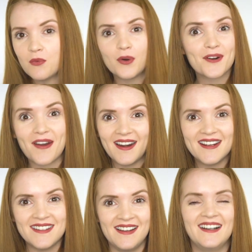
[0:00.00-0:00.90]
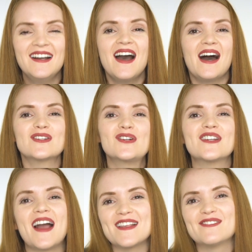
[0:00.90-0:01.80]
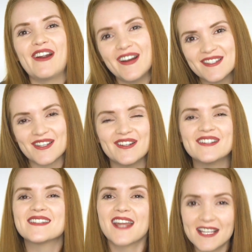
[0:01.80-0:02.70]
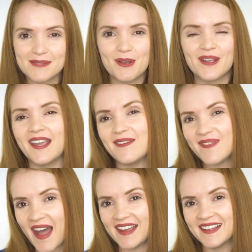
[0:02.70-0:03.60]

What a great idea. I'll talk to you guys very soon. Stay spooky.